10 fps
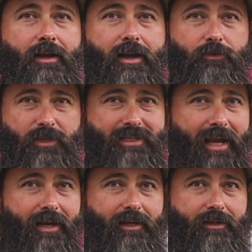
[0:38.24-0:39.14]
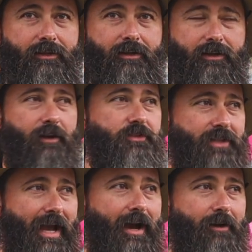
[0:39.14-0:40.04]
and retaining enough
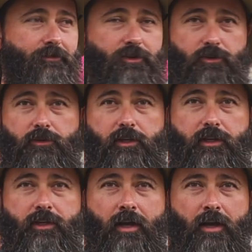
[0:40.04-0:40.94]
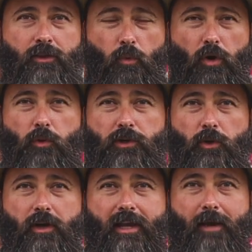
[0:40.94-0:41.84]
staff to do the work we
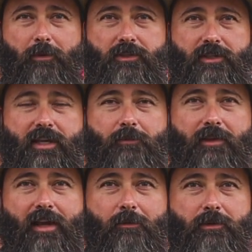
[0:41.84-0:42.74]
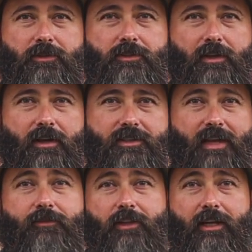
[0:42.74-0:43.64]
do on campus to keep the campus
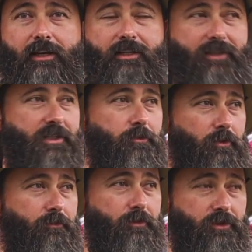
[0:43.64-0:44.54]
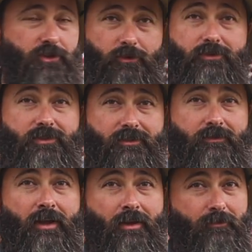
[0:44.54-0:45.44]
safe, clean, and accessible for the students
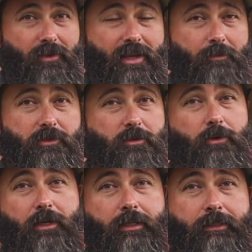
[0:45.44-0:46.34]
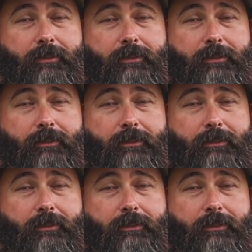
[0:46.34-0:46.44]
and for the campus community.